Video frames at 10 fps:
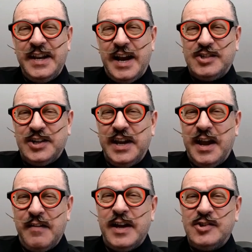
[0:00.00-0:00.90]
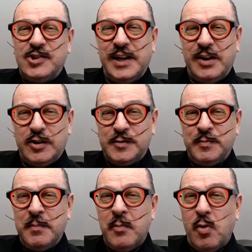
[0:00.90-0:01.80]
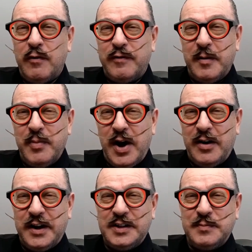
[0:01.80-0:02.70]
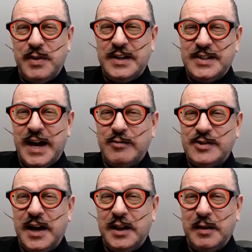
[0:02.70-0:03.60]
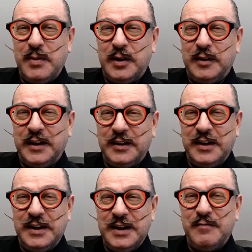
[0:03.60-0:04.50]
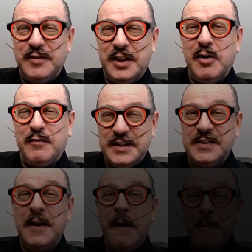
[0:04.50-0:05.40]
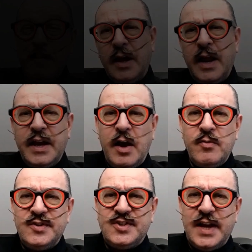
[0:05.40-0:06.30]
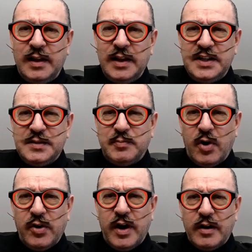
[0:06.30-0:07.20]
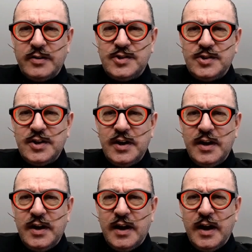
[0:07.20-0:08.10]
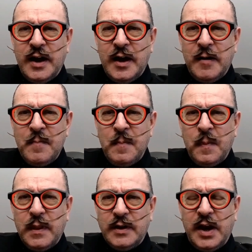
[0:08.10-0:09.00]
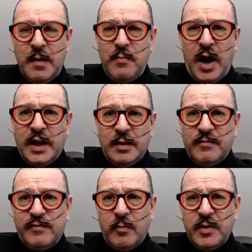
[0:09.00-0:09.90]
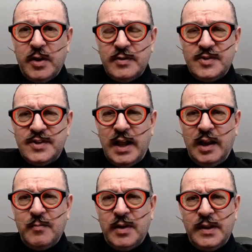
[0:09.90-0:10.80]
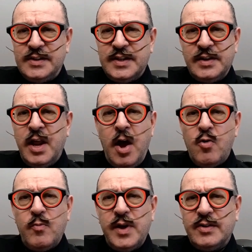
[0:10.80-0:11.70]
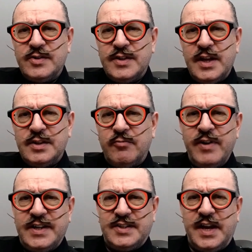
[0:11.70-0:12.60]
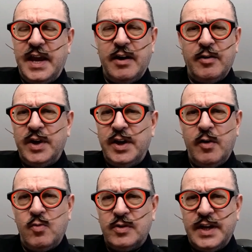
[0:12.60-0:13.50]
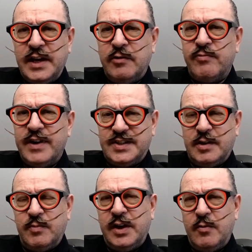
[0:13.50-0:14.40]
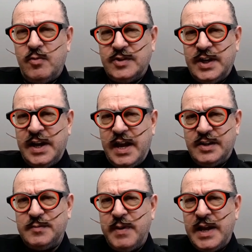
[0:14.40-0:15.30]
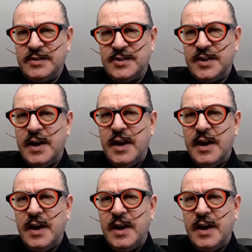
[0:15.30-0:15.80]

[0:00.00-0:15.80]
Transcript: It actually eventually cost me more for a parking space outside the building than it did for the office. Can I go and sell these products? Can I buy them from you and sell them? And they said no, because there's a risk here and we don't want any risk and we don't want any expense.